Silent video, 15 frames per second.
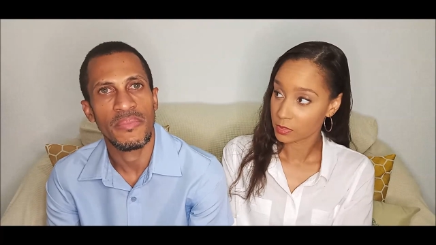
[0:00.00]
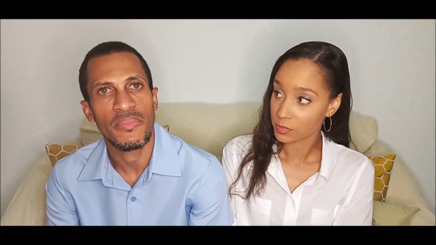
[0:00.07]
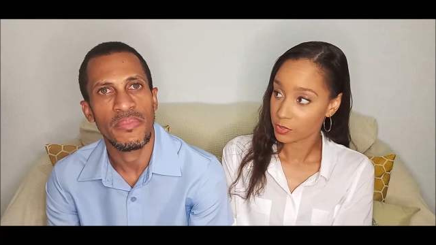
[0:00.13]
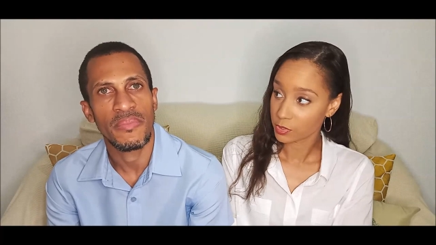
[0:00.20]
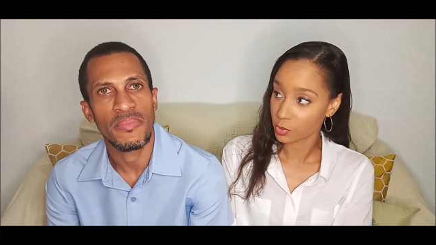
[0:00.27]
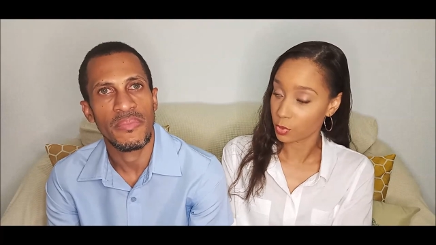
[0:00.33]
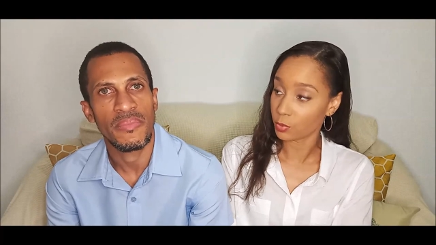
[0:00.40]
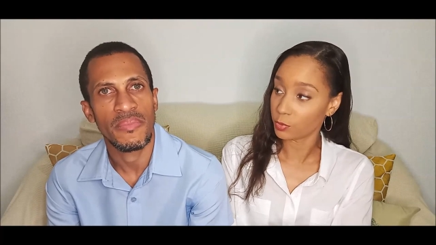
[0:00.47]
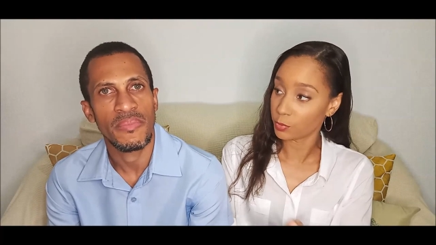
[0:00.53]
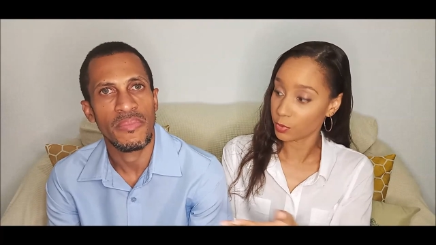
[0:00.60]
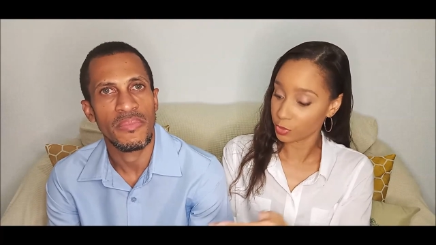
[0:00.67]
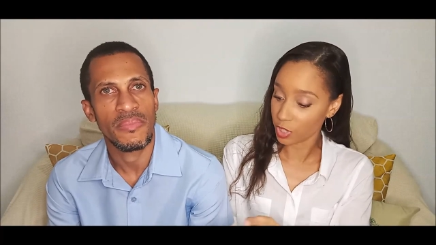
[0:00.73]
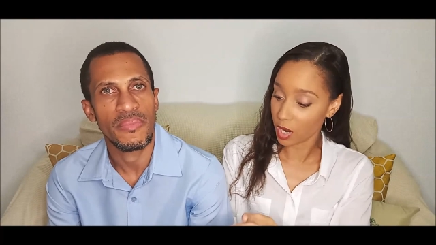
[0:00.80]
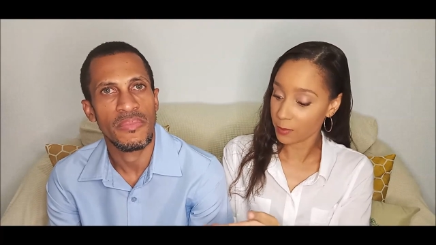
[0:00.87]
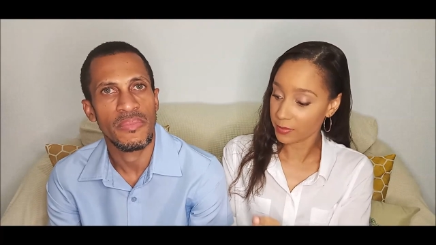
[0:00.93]
Speaker 1: So
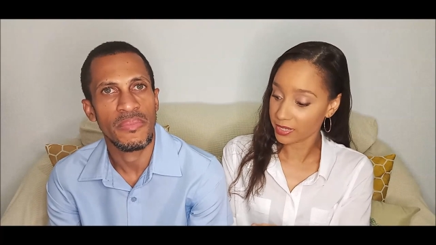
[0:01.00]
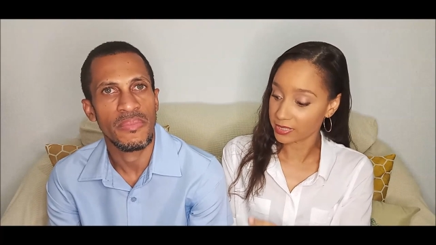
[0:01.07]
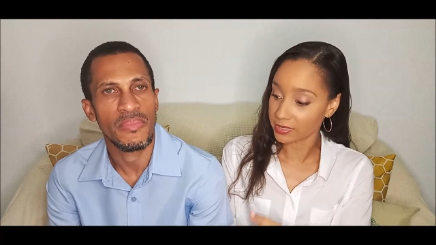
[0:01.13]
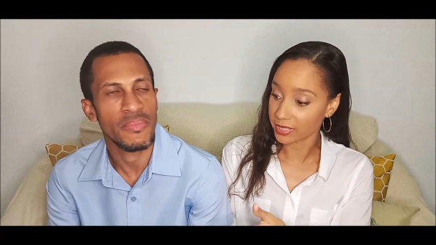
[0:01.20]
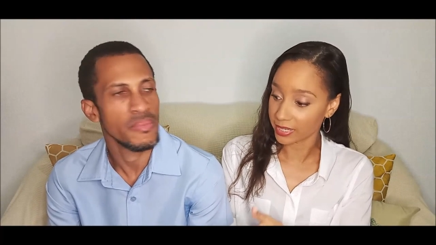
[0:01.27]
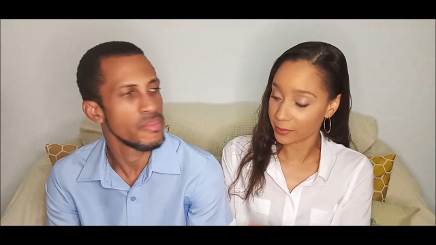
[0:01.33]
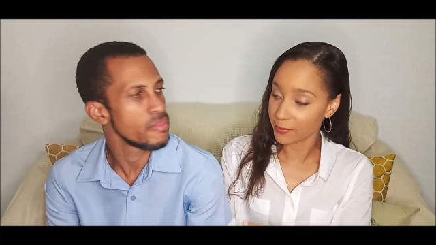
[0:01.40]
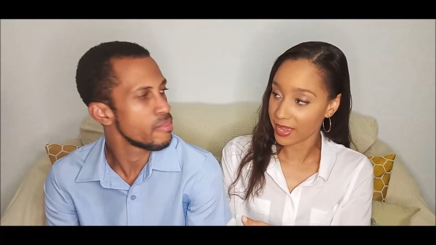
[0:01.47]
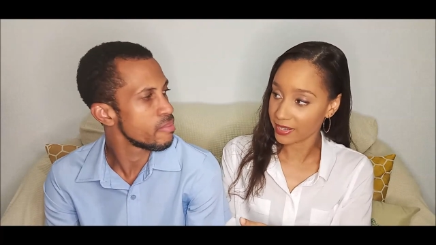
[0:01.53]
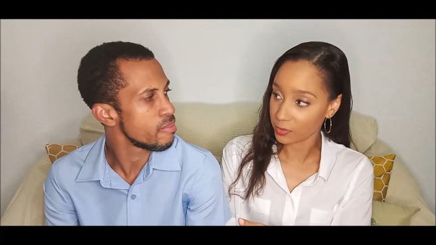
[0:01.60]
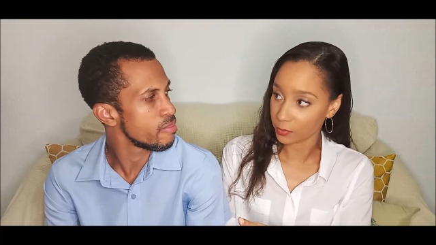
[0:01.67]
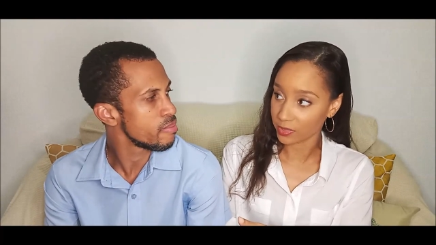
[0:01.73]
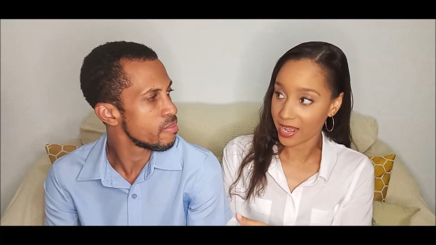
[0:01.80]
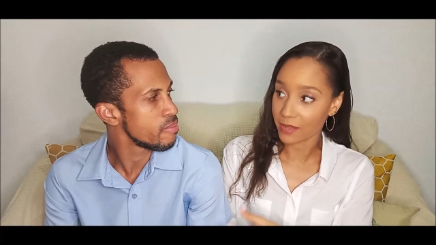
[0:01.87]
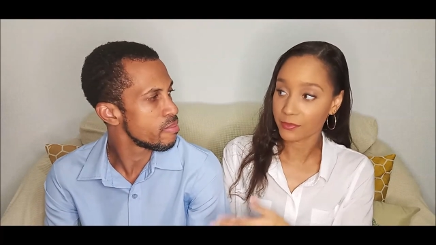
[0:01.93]
normally a diabetic
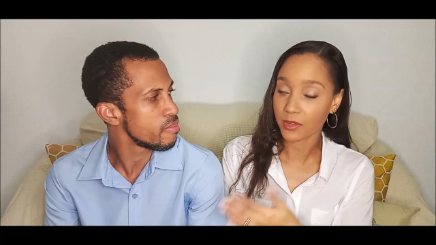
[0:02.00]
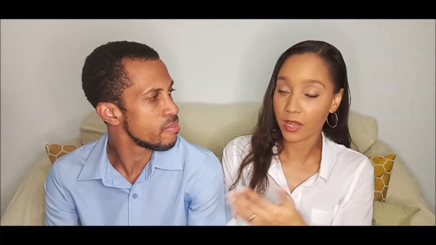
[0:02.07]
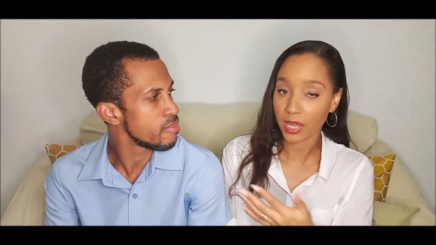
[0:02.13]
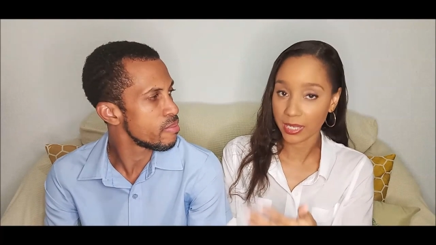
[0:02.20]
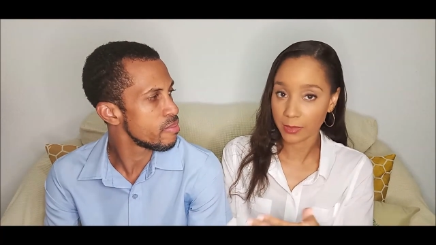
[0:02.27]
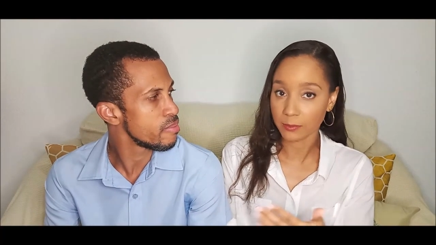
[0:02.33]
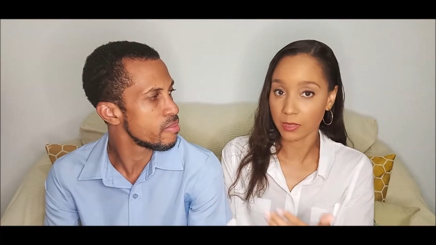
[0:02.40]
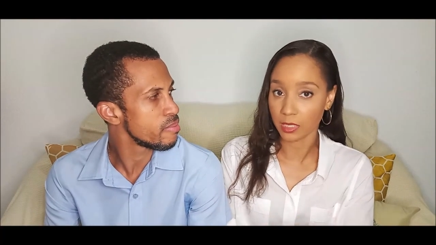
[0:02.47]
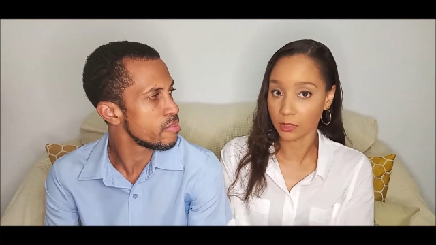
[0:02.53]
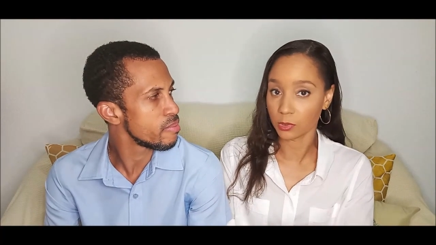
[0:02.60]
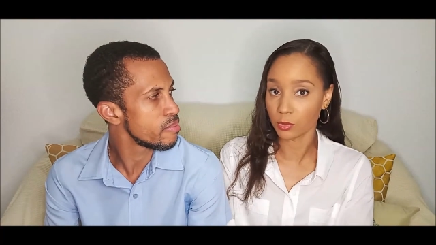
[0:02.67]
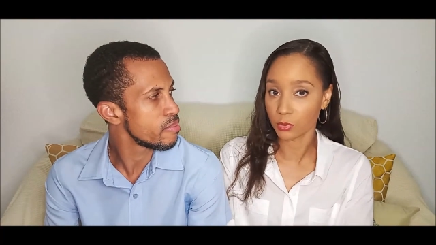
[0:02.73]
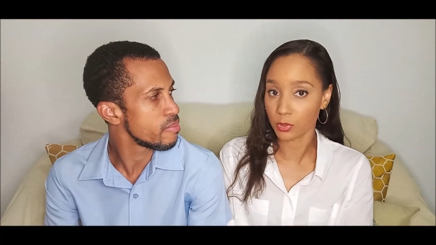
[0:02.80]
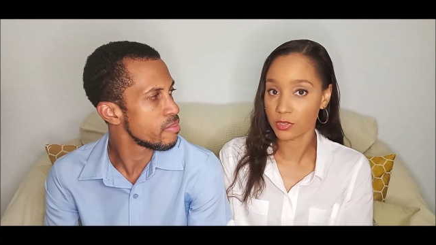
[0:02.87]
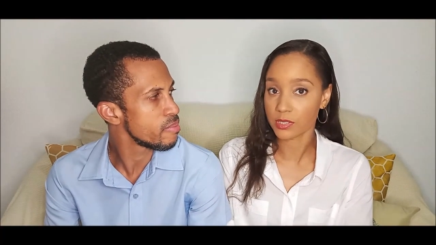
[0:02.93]
would have high blood
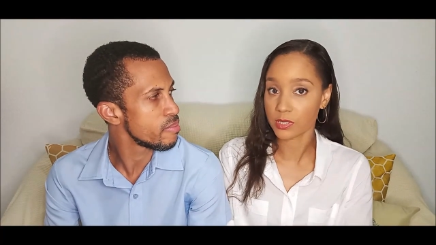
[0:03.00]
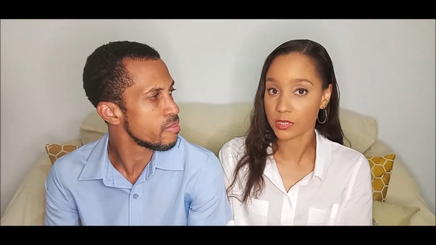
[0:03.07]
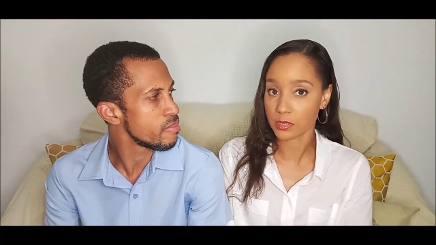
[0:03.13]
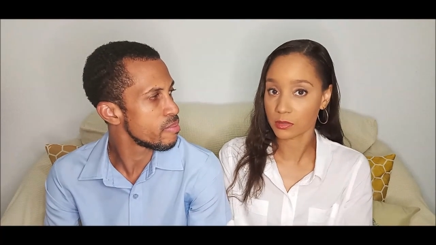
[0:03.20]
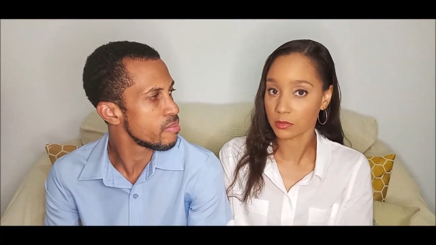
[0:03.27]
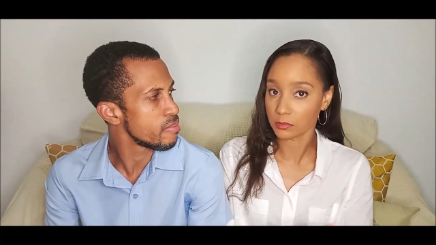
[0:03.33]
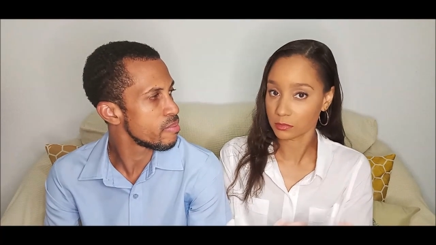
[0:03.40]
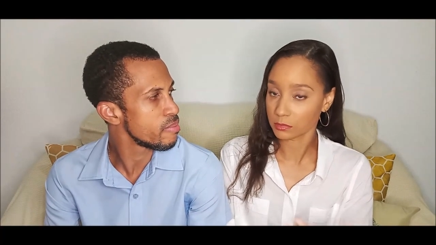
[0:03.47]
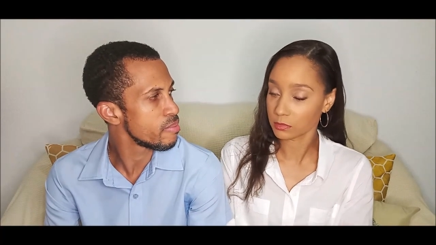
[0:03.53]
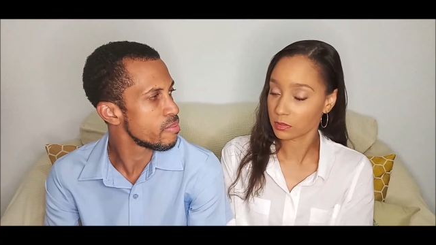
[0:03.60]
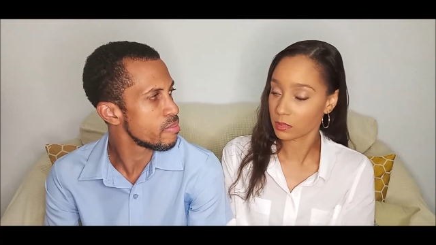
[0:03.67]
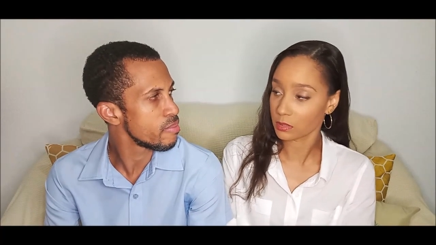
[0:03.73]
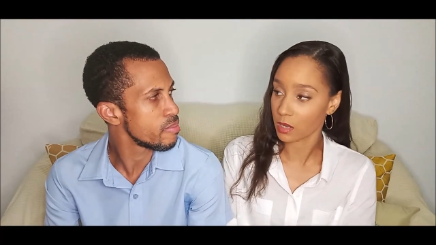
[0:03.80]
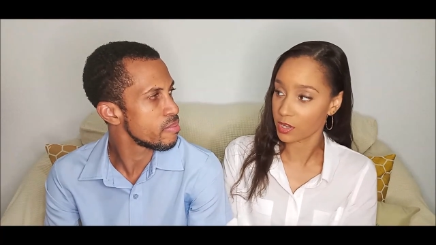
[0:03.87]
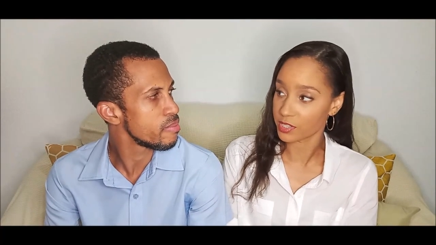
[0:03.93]
glucose
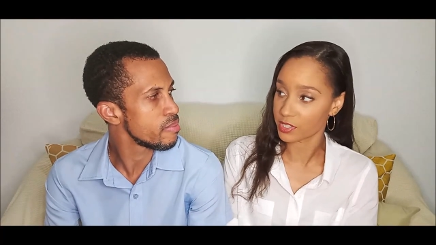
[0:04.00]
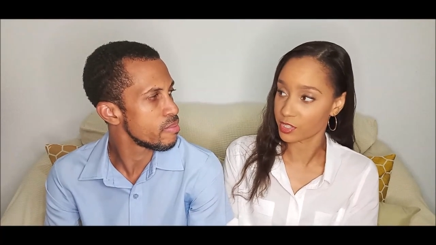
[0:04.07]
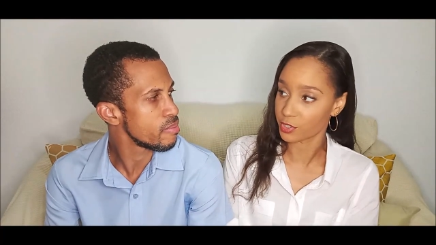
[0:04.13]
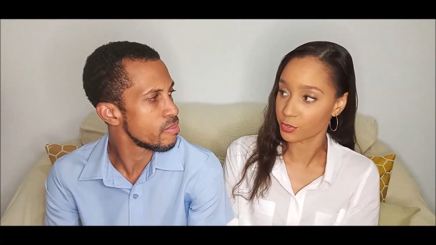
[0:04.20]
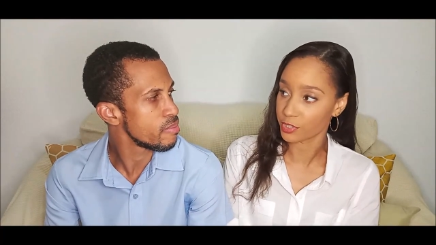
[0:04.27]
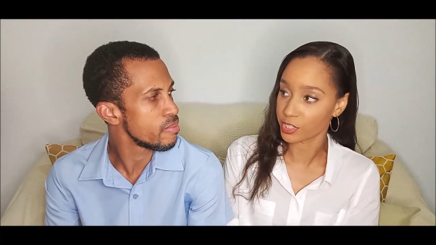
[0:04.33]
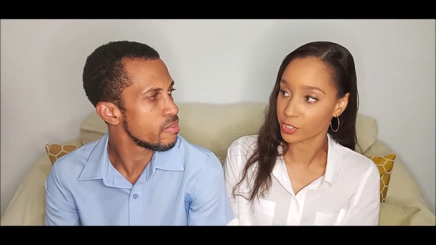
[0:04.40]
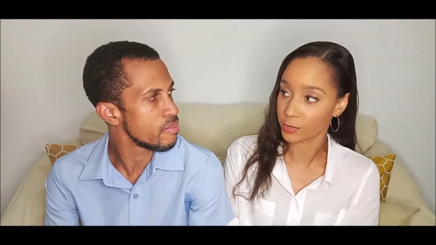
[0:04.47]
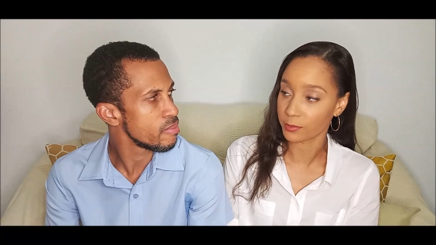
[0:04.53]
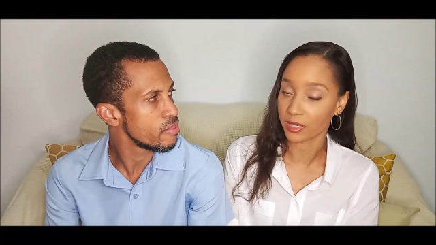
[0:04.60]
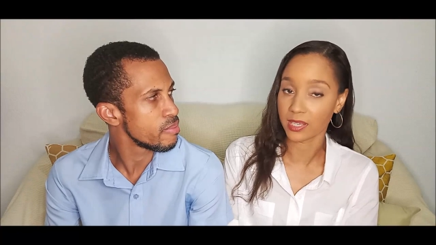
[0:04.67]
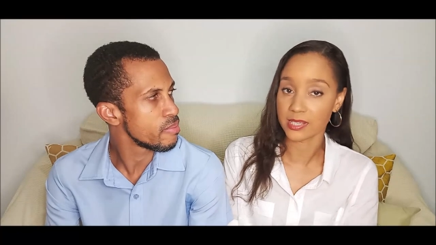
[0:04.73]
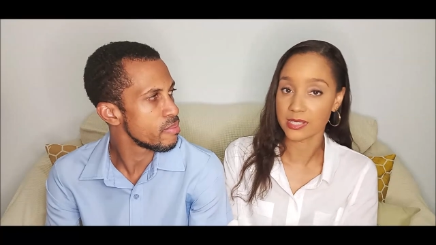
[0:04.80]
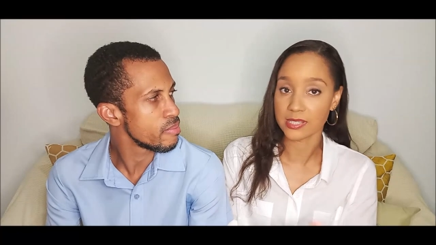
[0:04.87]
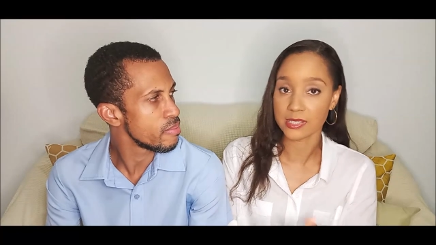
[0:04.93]
concentration
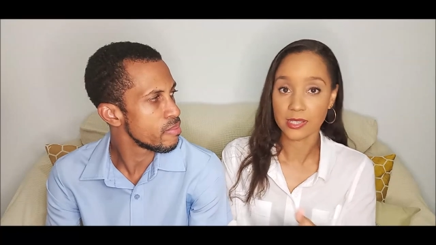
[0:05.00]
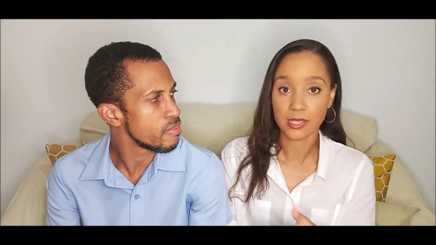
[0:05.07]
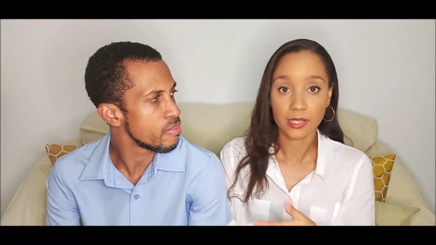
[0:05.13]
because